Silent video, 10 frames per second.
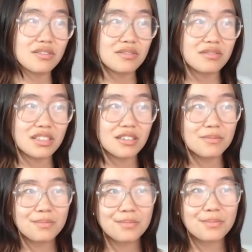You know,
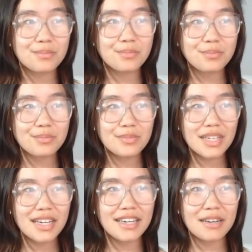
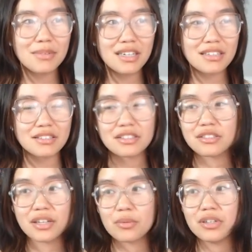like I'm not gonna
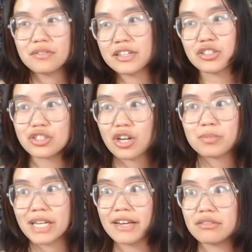just like, what if I just
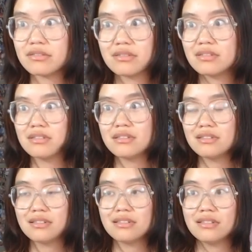drop dead?
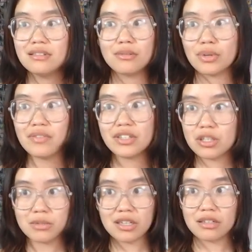What if I
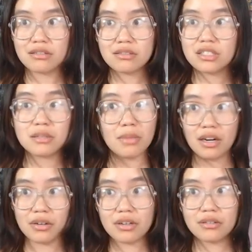drop dead
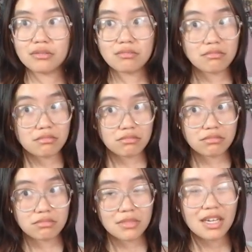tomorrow?
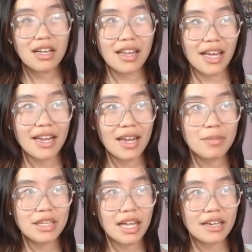Like I can't
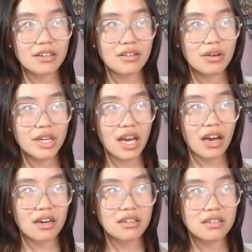be like, oh yeah,
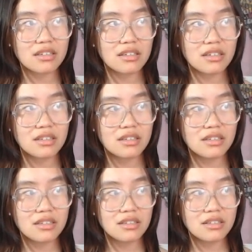
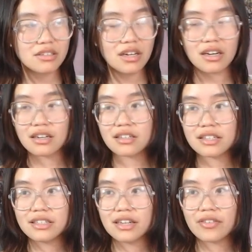you're not
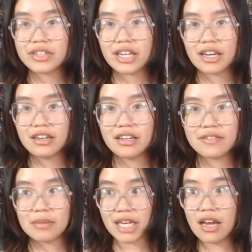ugly every day if
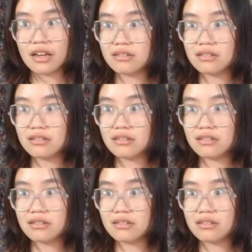I'm dead.